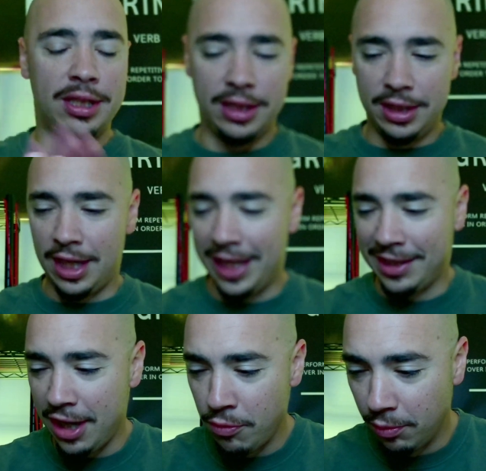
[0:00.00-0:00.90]
Let's
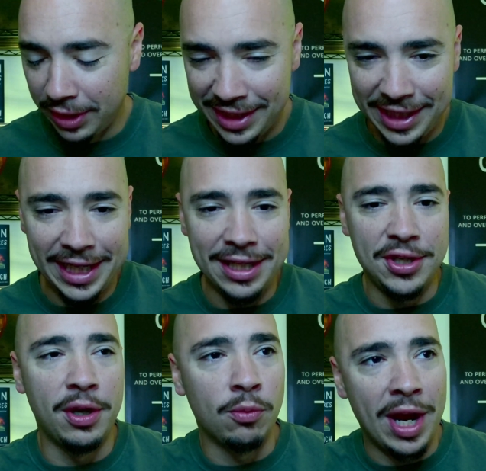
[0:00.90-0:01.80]
go. Let's get into
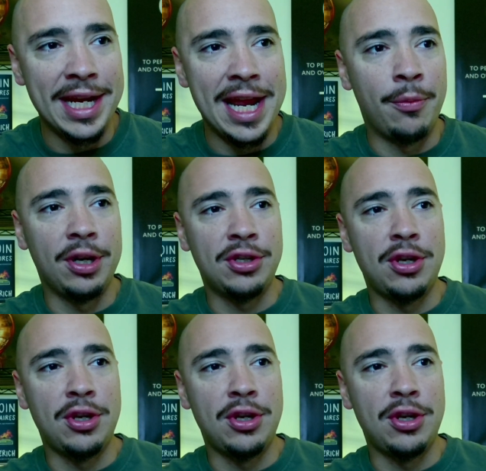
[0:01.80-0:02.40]
it right now. We're going to start